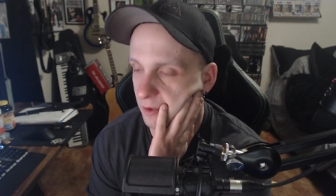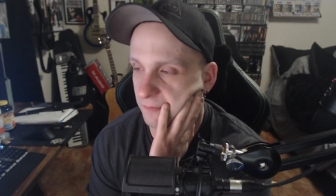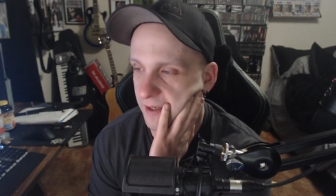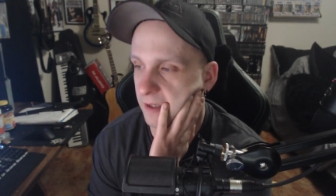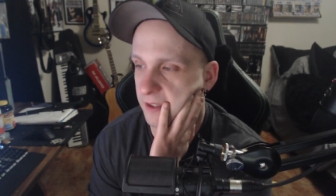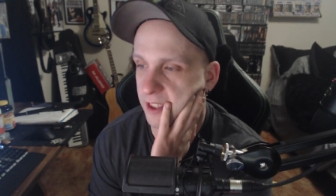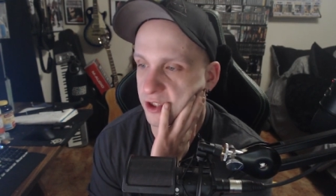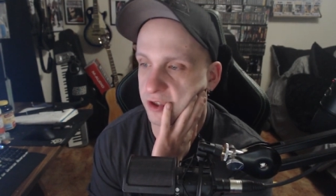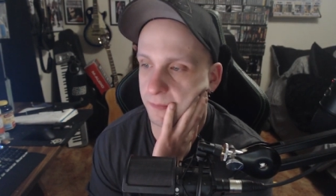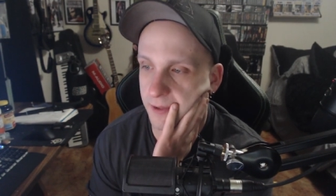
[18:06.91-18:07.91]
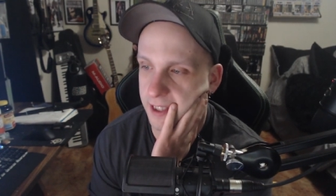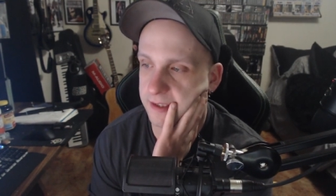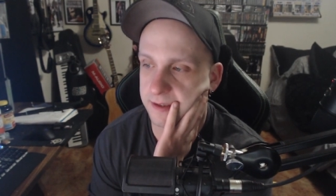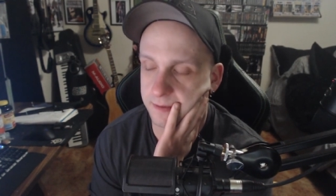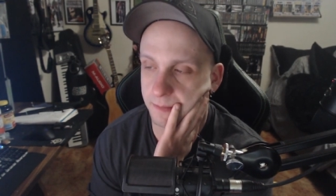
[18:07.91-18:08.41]
a foundation of
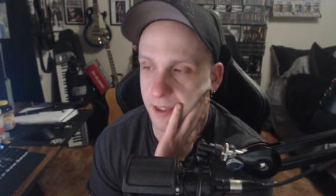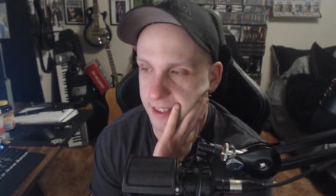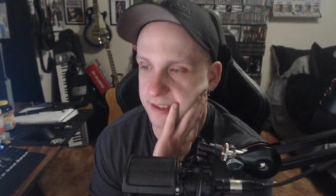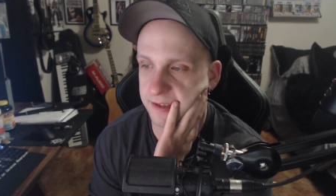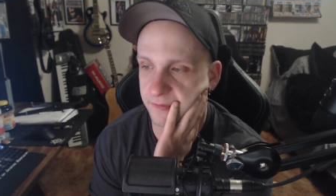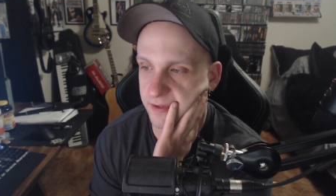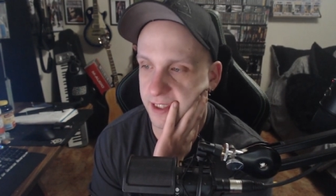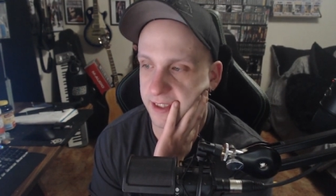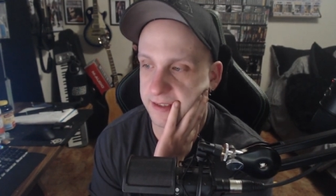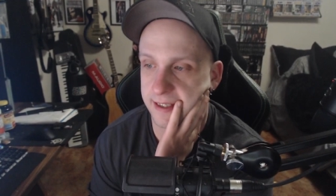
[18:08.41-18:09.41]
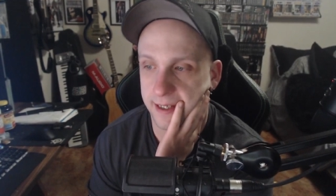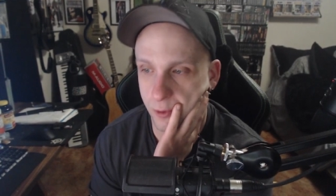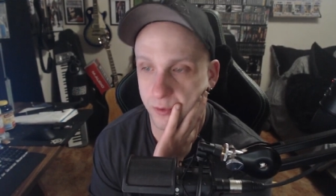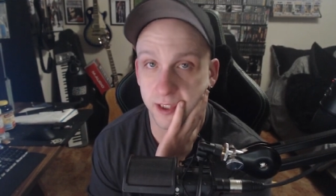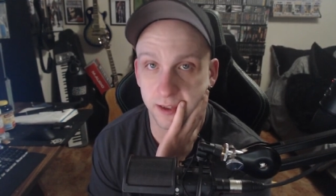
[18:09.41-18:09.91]
posit- positive things and
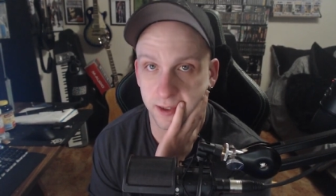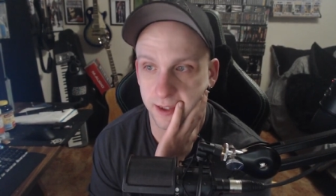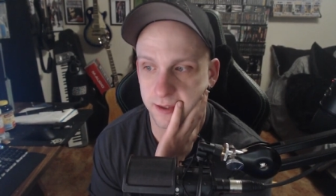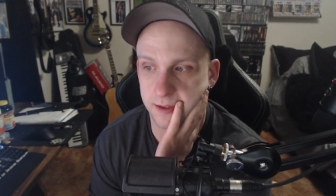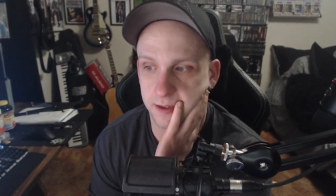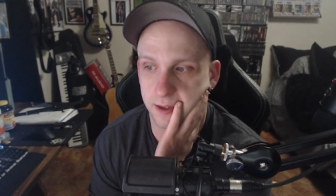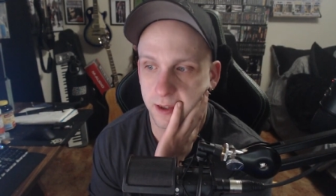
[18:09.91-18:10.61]
healthy things.